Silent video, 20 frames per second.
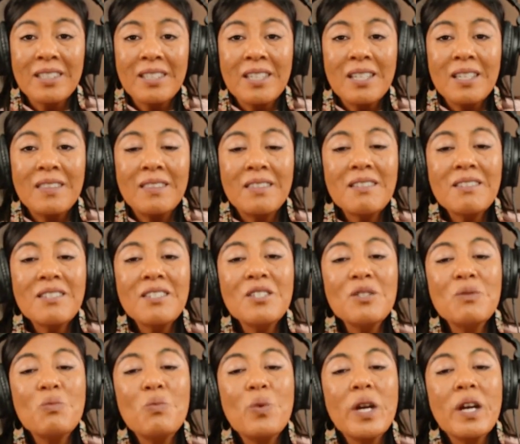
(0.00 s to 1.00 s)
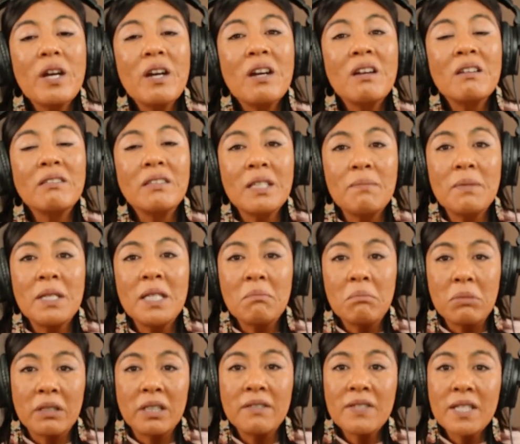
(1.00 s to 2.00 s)
This is where limiting
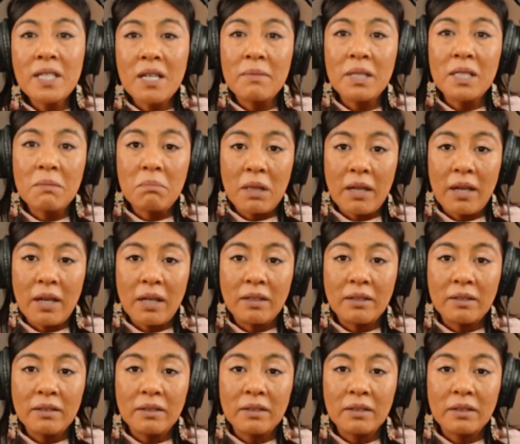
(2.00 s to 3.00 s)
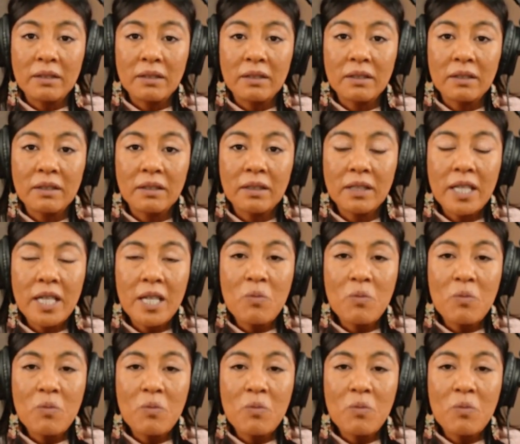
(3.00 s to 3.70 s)
beliefs come into play and